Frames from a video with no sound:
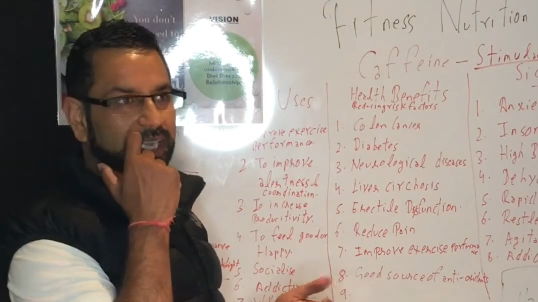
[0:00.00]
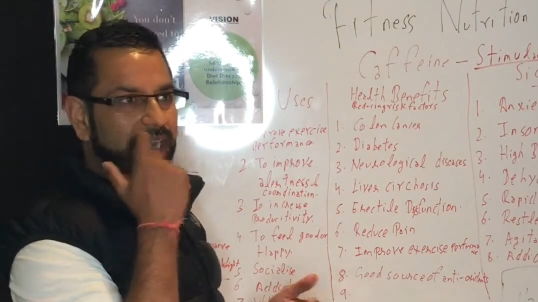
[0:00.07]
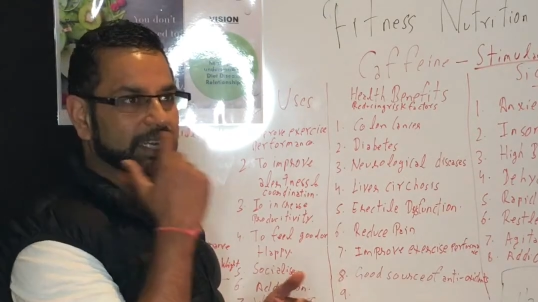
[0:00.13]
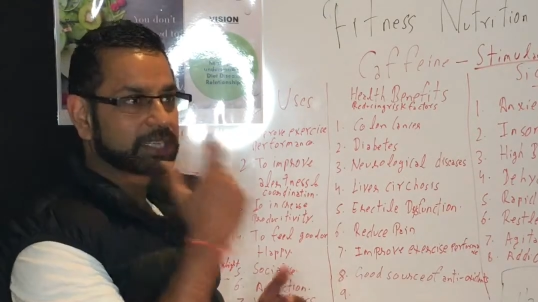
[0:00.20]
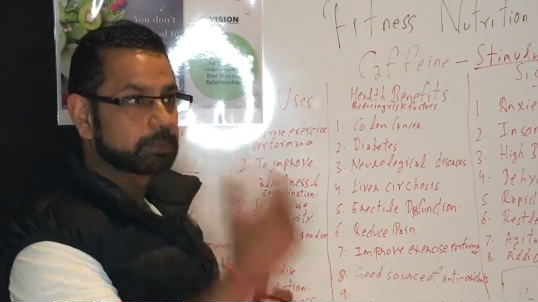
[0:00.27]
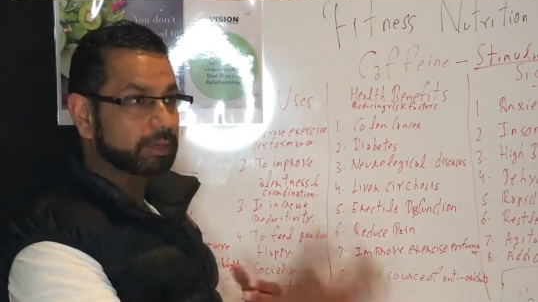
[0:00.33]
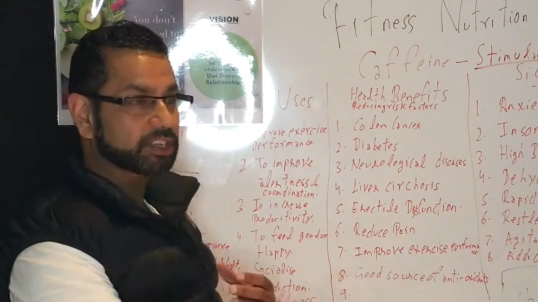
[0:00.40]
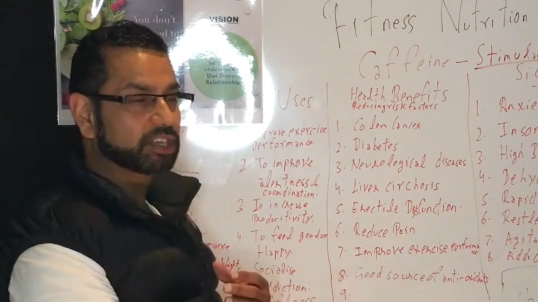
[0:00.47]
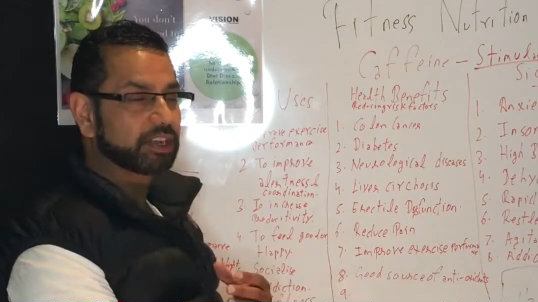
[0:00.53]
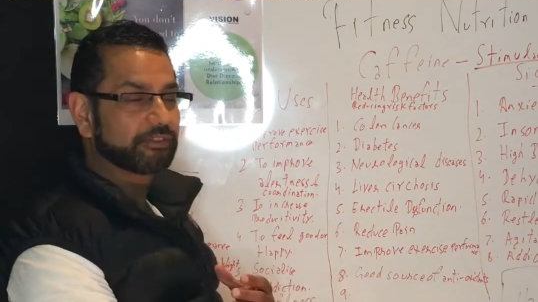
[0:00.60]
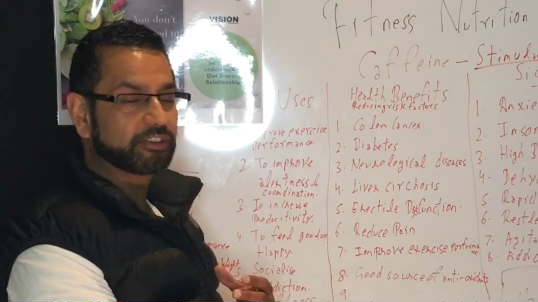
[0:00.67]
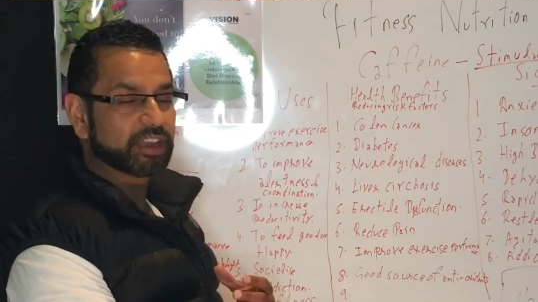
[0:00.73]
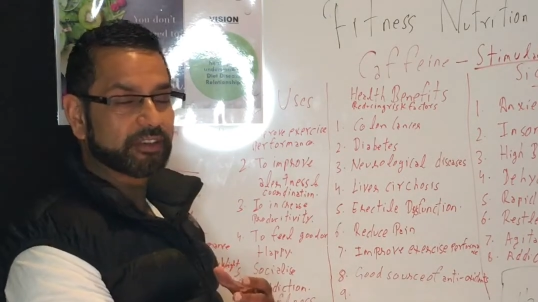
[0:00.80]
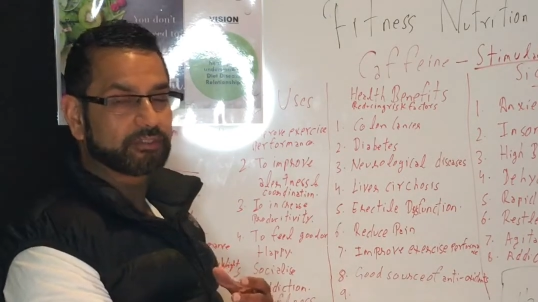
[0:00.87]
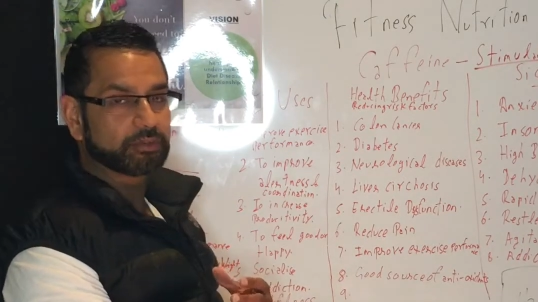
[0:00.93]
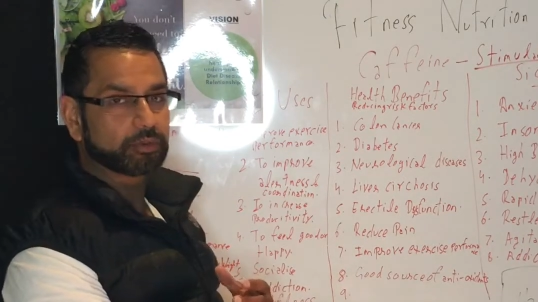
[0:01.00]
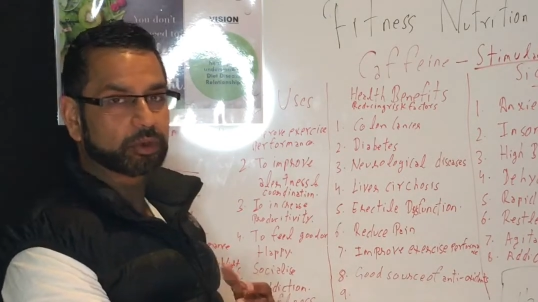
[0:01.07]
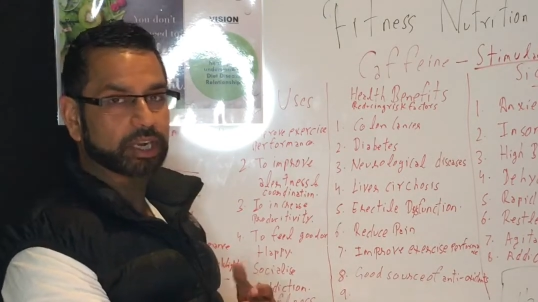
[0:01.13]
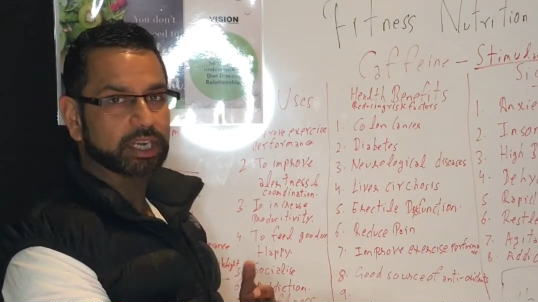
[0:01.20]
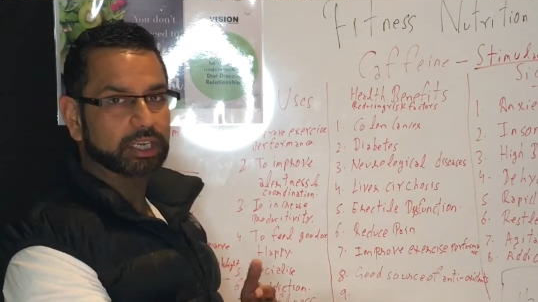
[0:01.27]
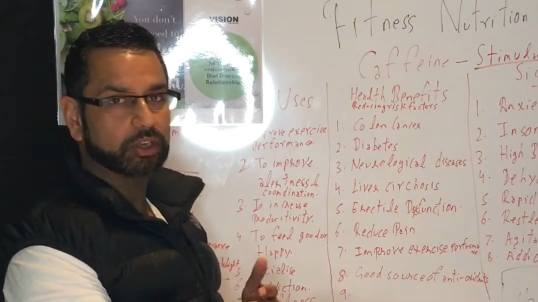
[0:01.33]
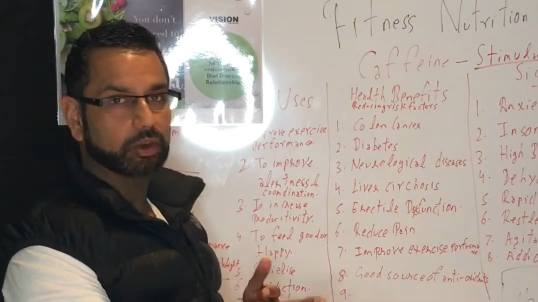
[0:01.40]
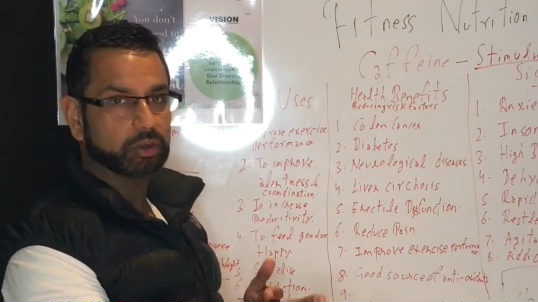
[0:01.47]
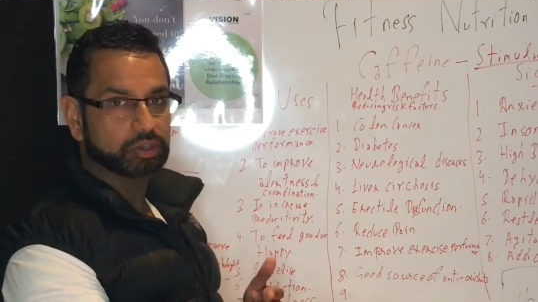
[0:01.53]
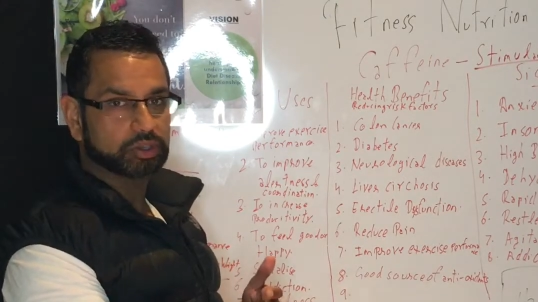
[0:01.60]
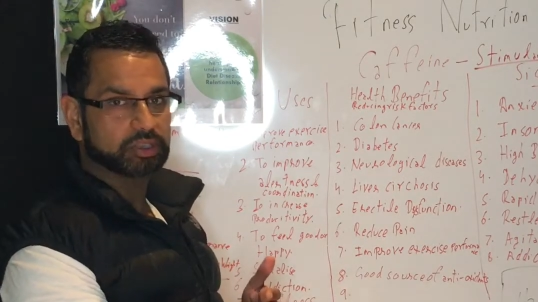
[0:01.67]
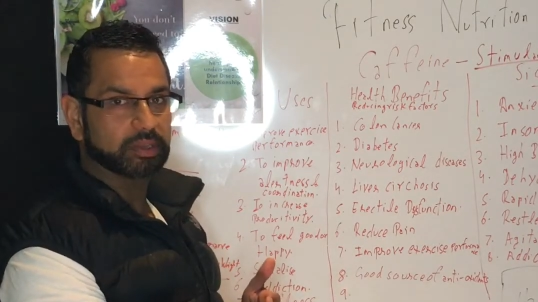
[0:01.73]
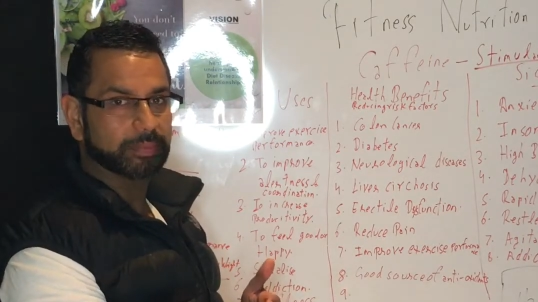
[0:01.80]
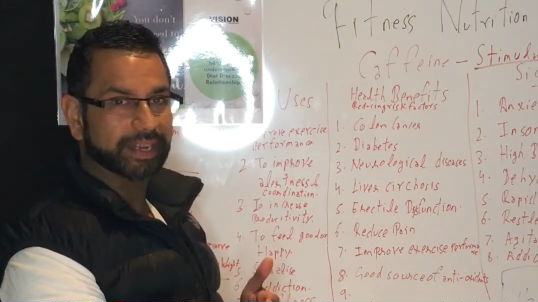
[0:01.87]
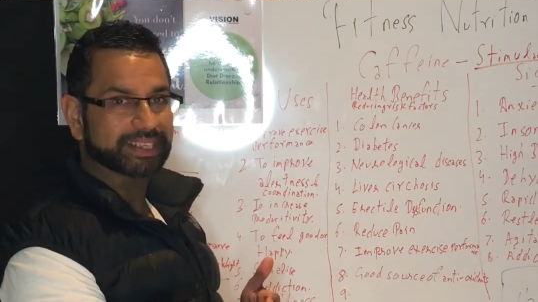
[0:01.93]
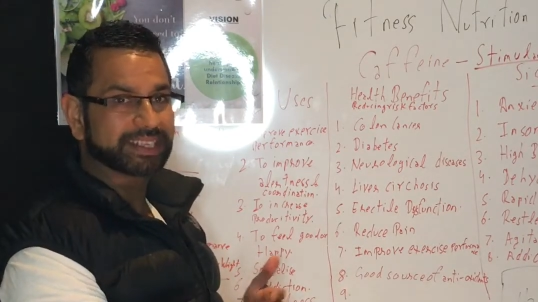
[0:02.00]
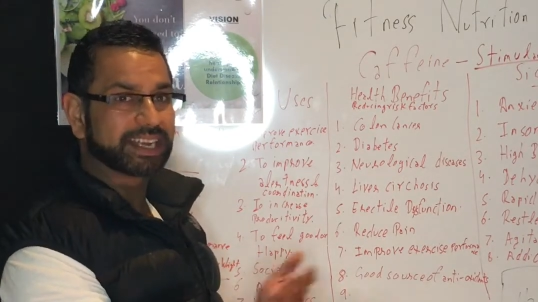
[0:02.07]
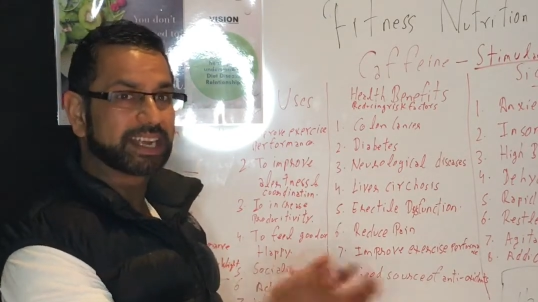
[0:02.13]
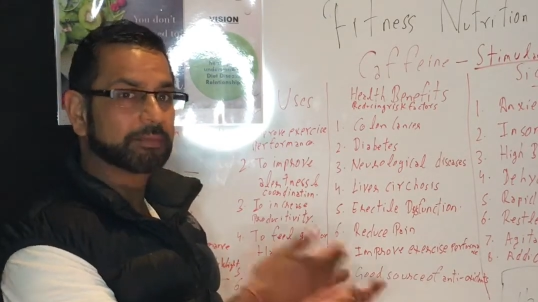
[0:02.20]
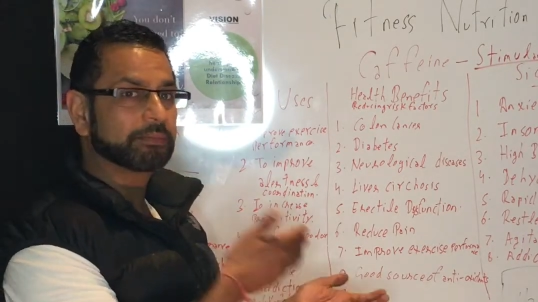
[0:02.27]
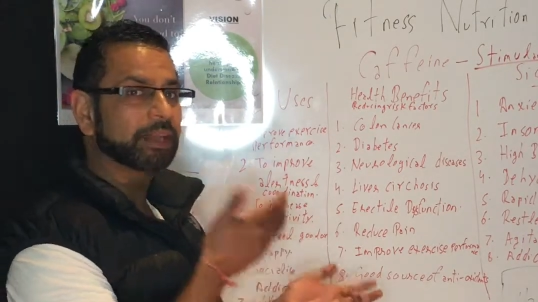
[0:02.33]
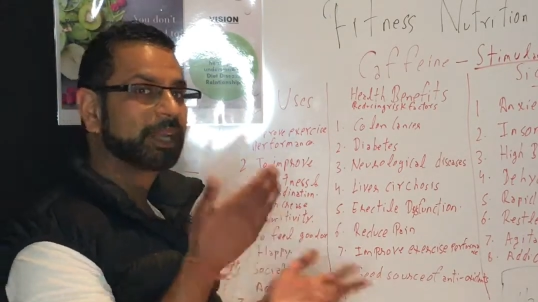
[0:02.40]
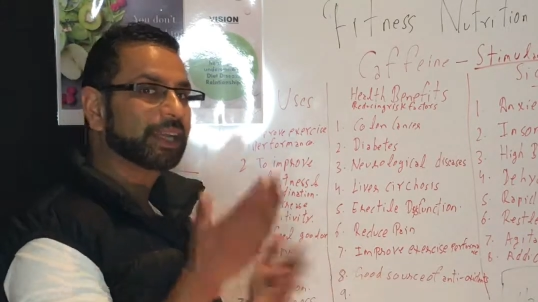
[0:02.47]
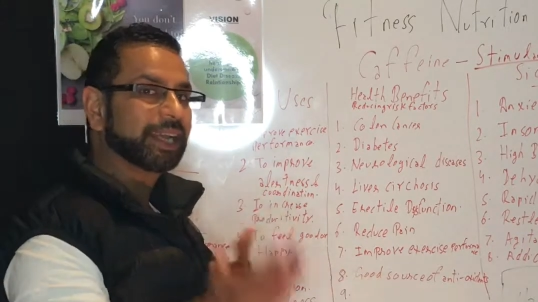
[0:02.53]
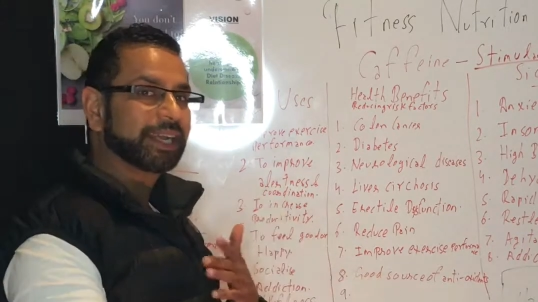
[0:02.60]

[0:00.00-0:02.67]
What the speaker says: and especially if you have it really close to the bedtime,